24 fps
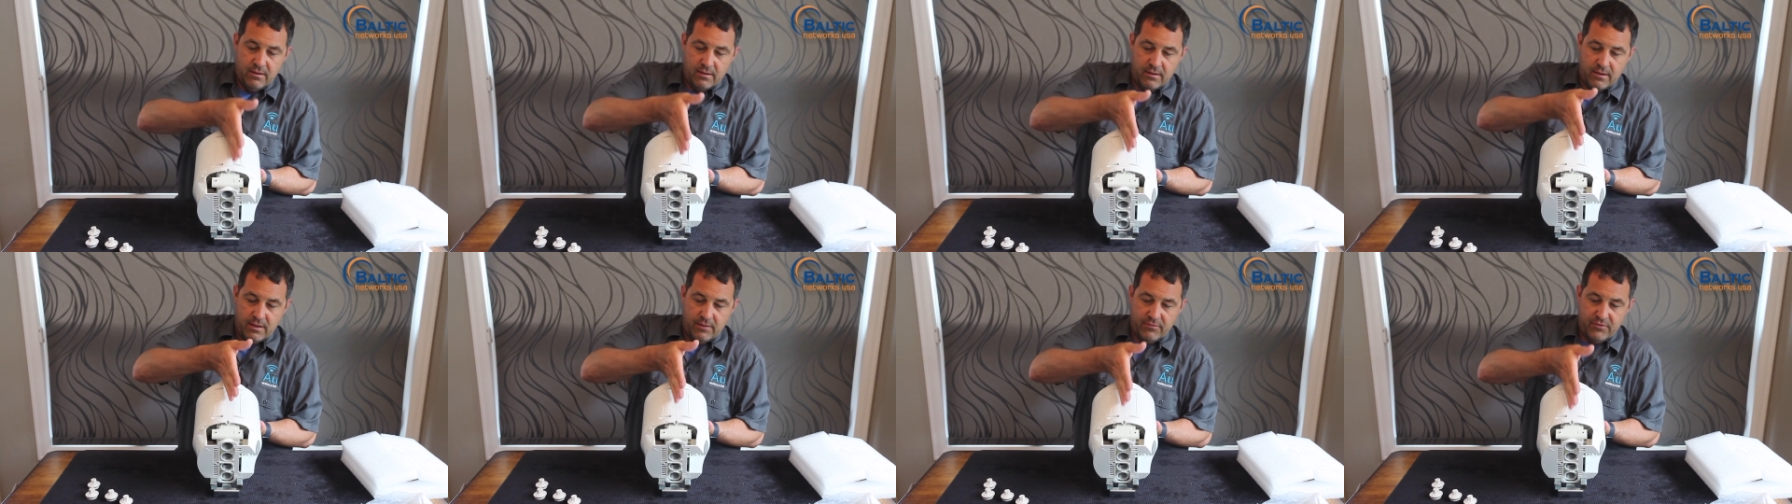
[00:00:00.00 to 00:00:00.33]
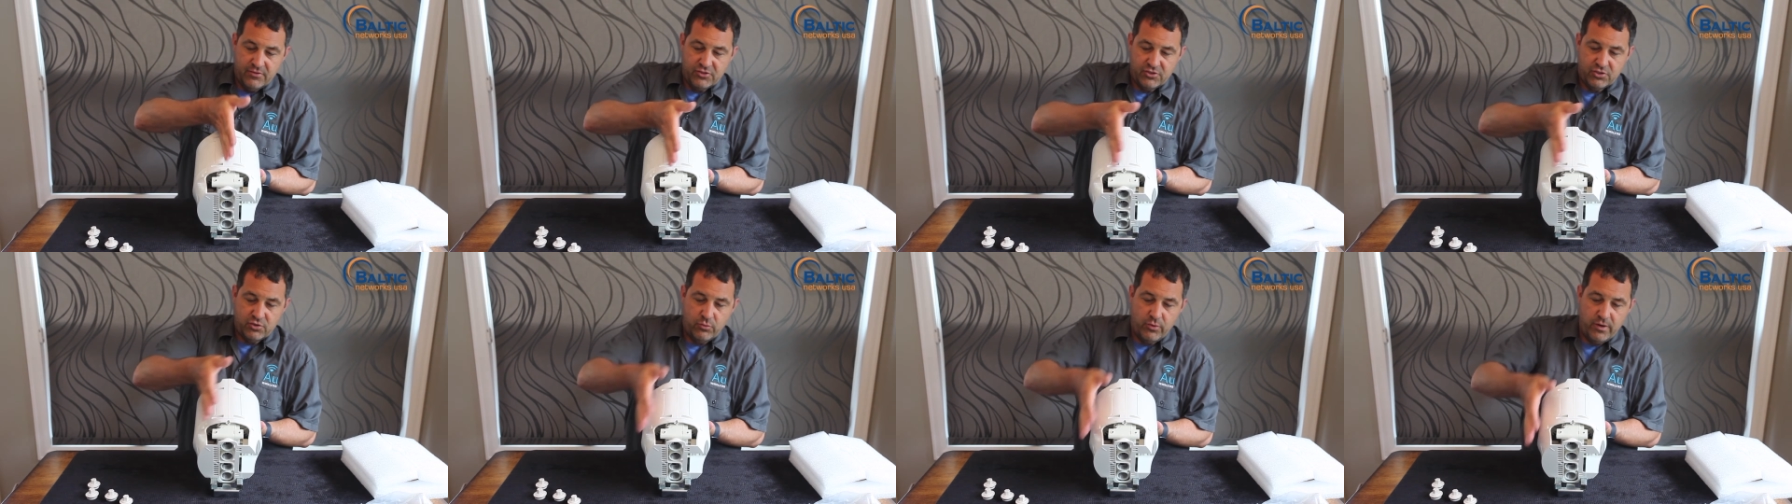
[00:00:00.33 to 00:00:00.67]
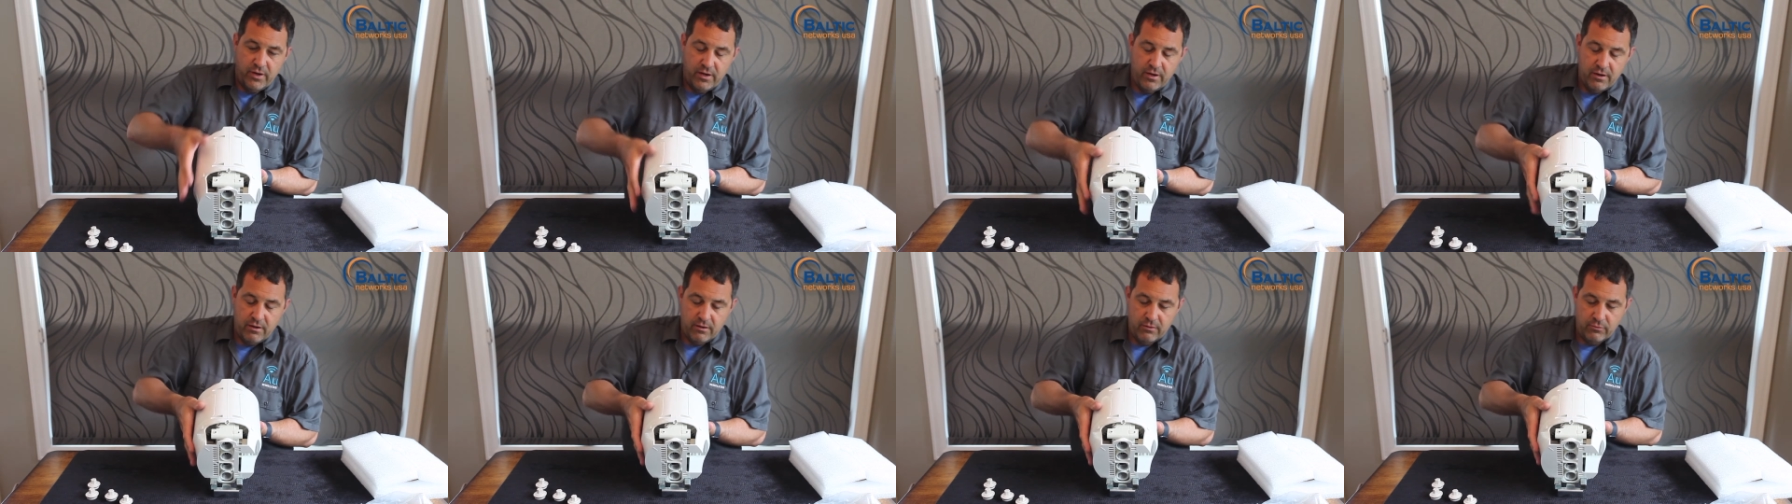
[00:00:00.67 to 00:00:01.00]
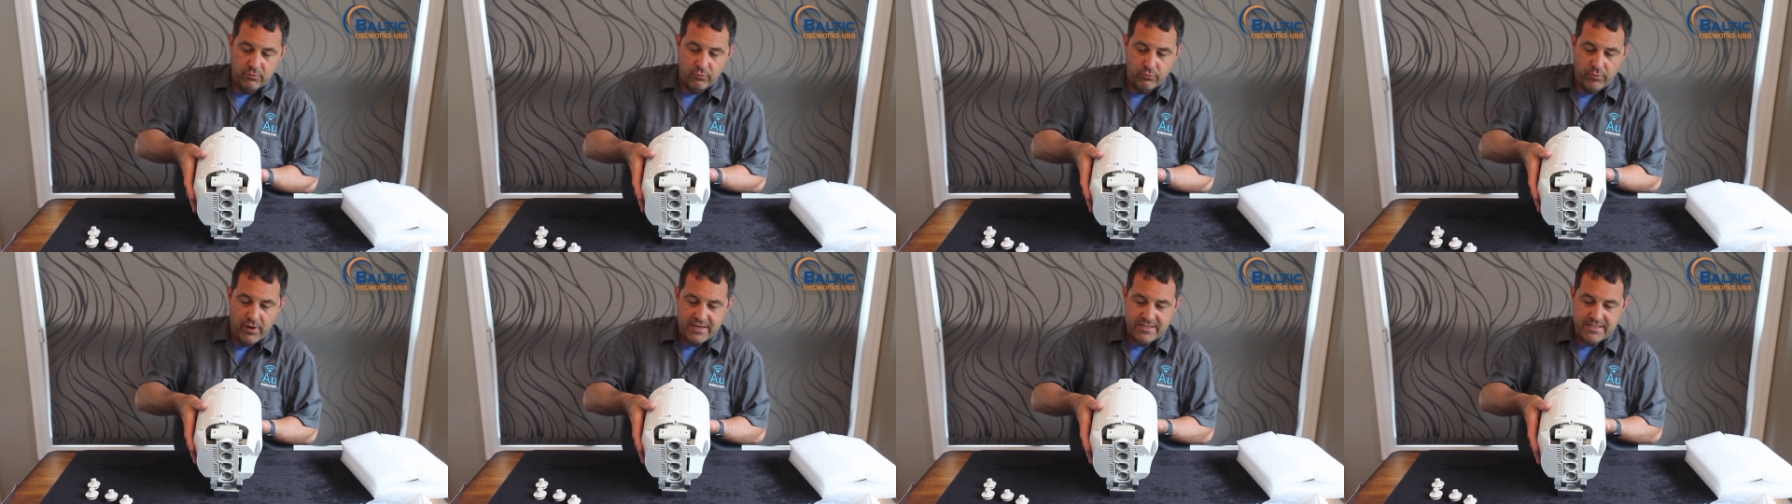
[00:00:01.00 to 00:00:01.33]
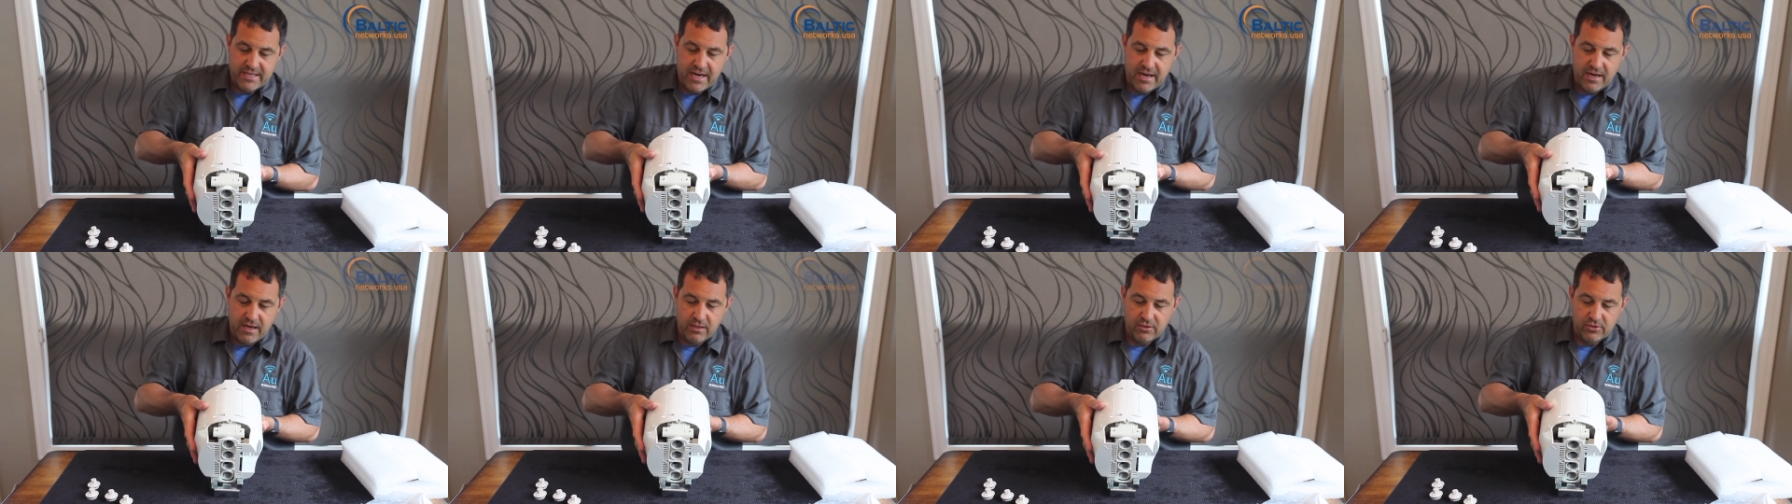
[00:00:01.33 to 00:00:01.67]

kind of a square or rectangular